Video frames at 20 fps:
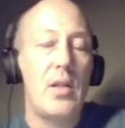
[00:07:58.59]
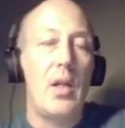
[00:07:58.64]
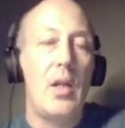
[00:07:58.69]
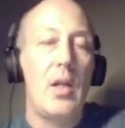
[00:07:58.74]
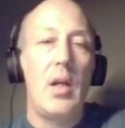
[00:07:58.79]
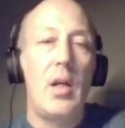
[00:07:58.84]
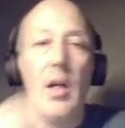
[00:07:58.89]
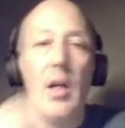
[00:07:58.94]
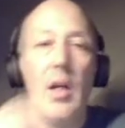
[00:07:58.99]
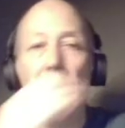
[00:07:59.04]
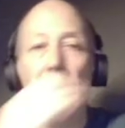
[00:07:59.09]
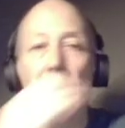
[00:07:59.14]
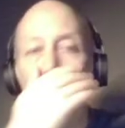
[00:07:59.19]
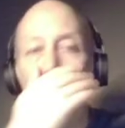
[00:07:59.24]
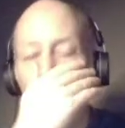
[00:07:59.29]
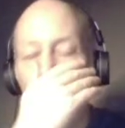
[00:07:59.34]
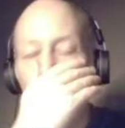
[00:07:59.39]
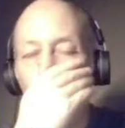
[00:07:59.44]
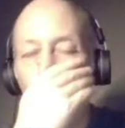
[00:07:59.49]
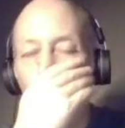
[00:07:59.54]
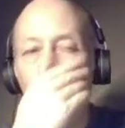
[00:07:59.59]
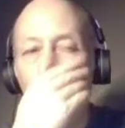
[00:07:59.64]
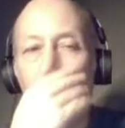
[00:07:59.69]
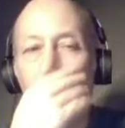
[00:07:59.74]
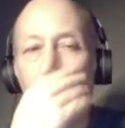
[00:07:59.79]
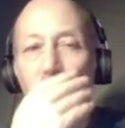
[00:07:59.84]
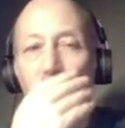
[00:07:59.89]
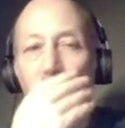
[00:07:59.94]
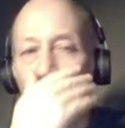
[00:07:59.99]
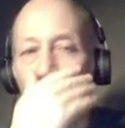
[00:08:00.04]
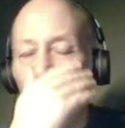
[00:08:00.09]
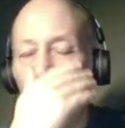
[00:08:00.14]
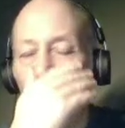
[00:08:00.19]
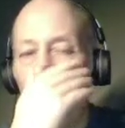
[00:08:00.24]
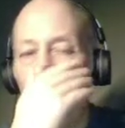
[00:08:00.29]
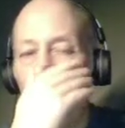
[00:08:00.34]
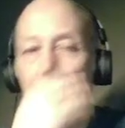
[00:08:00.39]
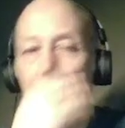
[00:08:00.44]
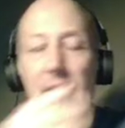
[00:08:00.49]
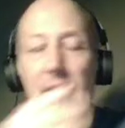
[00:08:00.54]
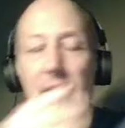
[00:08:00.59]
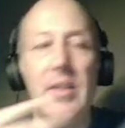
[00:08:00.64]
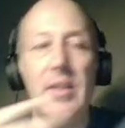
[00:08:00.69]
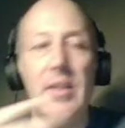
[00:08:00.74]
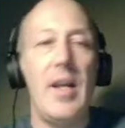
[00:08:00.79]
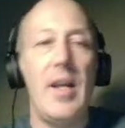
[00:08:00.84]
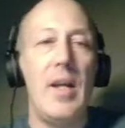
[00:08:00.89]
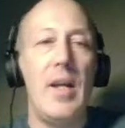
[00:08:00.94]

Uh, that's because Fleury is in net.